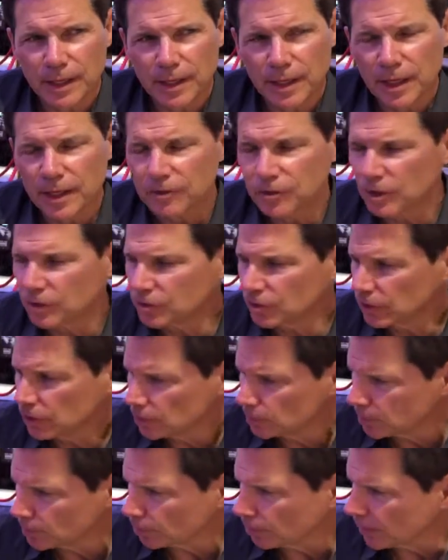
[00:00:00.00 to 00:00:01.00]
It's a little
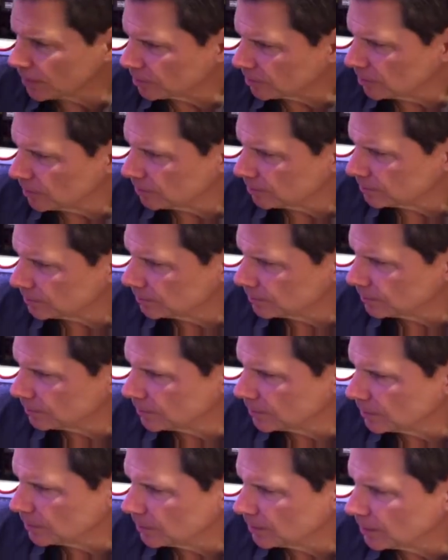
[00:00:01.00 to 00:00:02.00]
bit pricey.
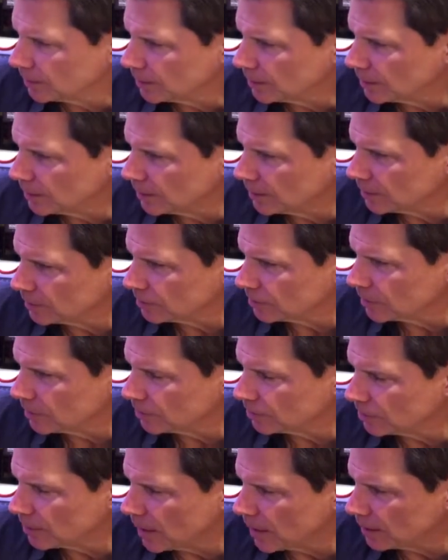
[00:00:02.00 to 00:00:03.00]
It's
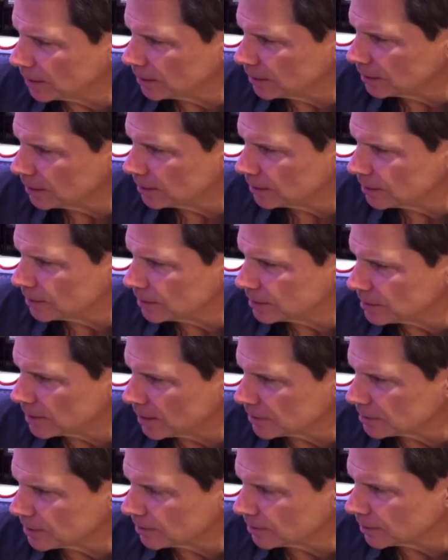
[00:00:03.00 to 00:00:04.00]
not
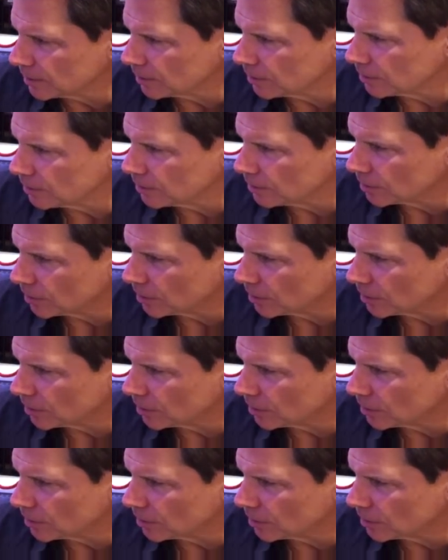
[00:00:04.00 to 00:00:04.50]
something you're just